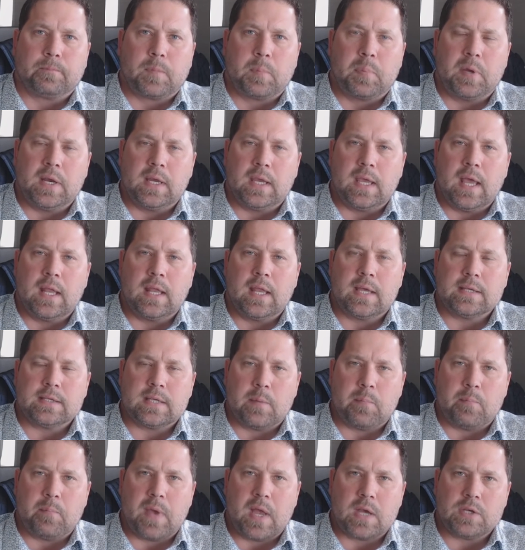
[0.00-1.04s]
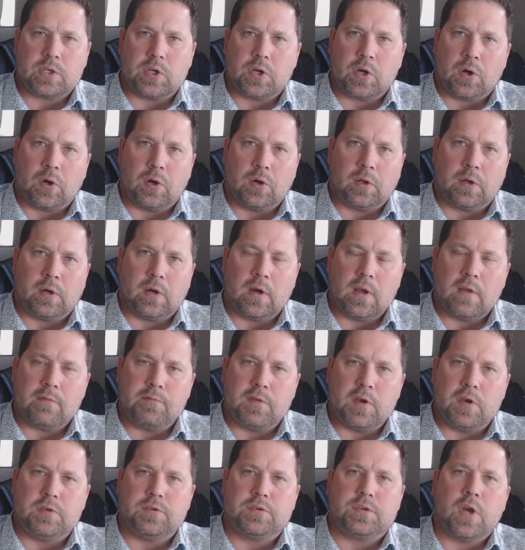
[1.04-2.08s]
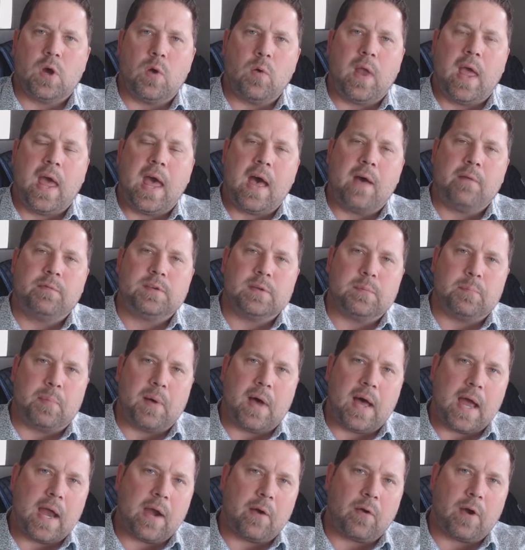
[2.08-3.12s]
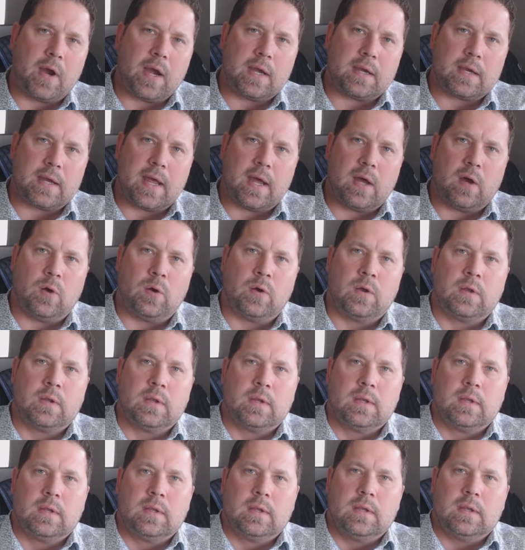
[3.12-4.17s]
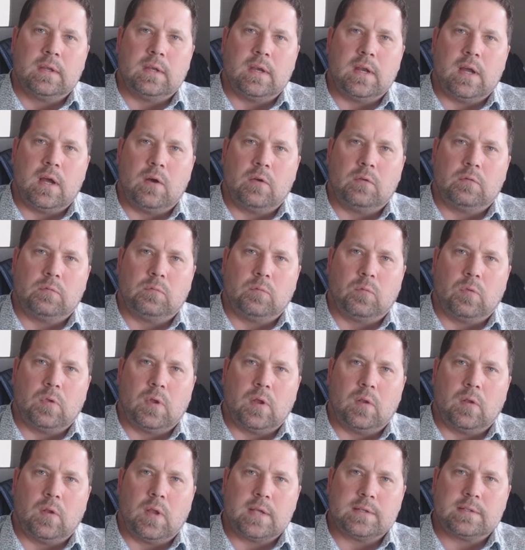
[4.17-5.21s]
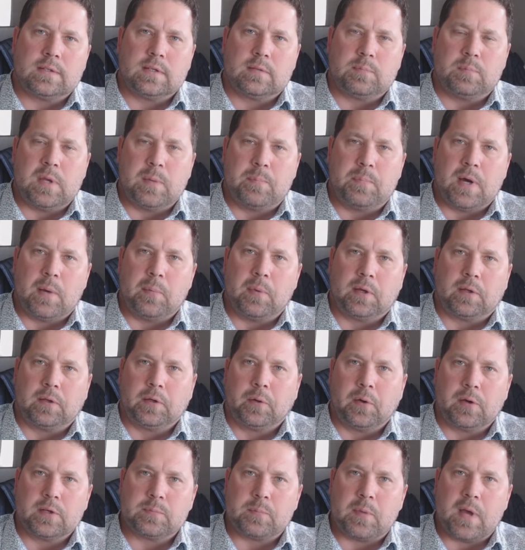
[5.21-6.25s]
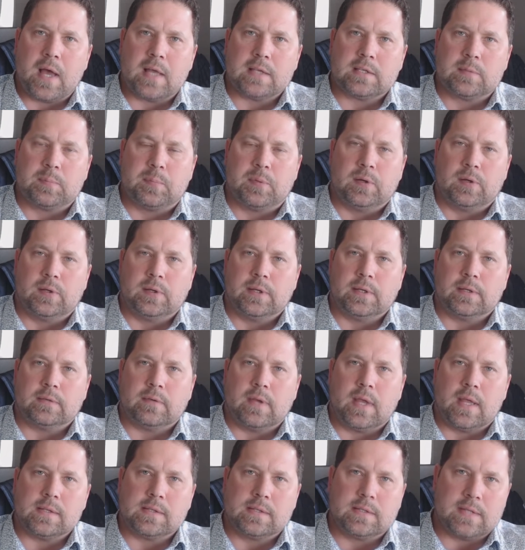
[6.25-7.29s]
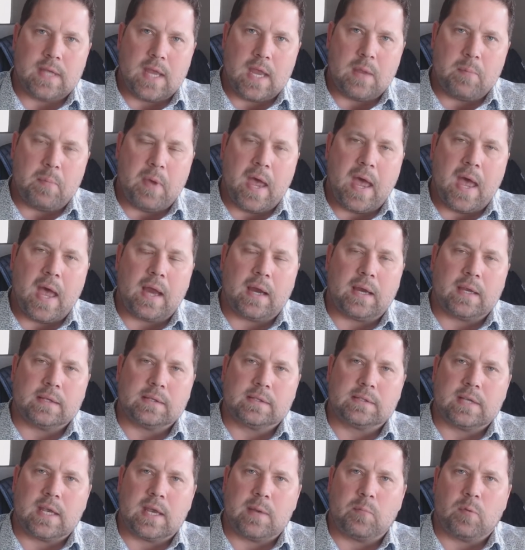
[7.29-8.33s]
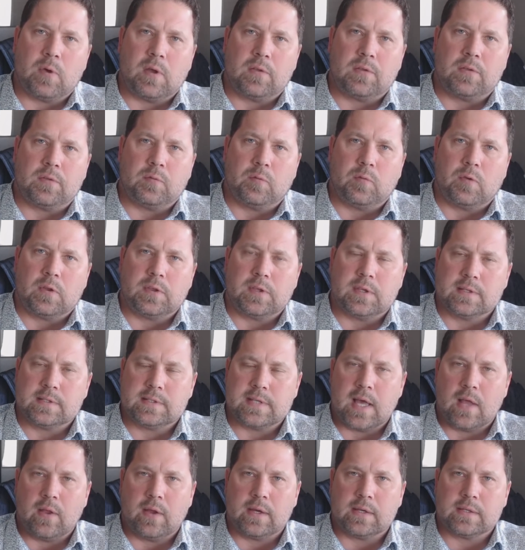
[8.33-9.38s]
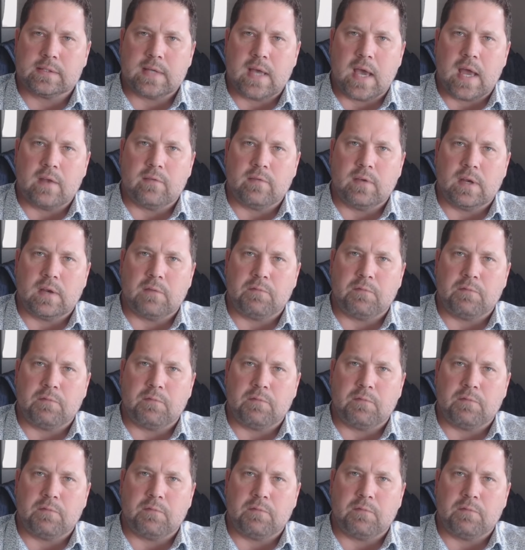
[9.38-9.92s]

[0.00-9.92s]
But again, as I've mentioned earlier, if you don't have to buy right now, let's just be publicly responsible and stay back. The same with the selling side of it.